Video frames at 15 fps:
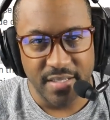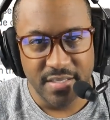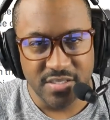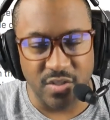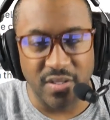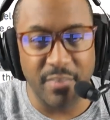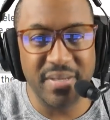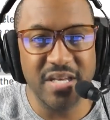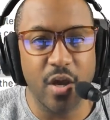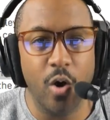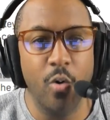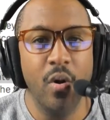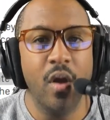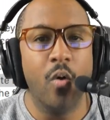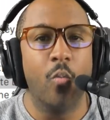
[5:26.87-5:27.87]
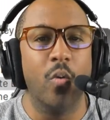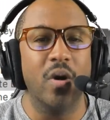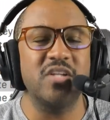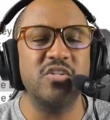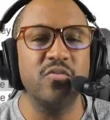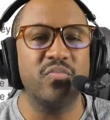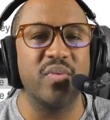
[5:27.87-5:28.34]
So let me know
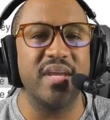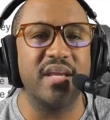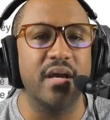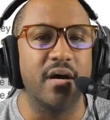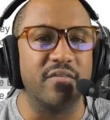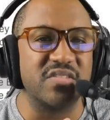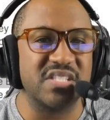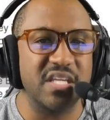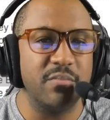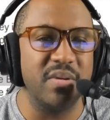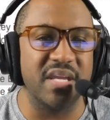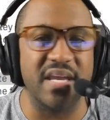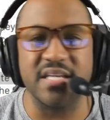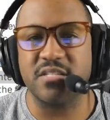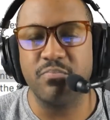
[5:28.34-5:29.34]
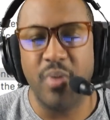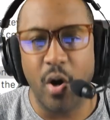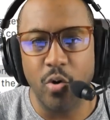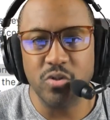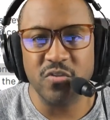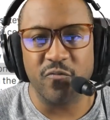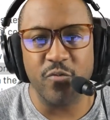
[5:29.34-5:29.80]
what you think of C B S
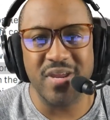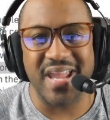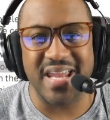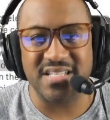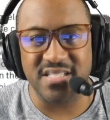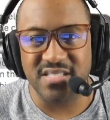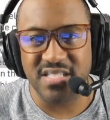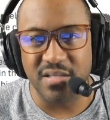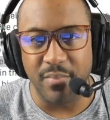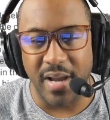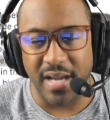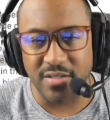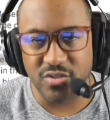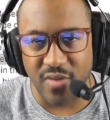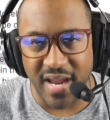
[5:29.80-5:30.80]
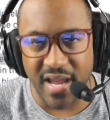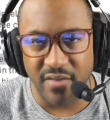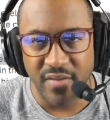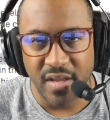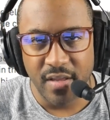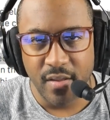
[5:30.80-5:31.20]
post-free agency mock draft.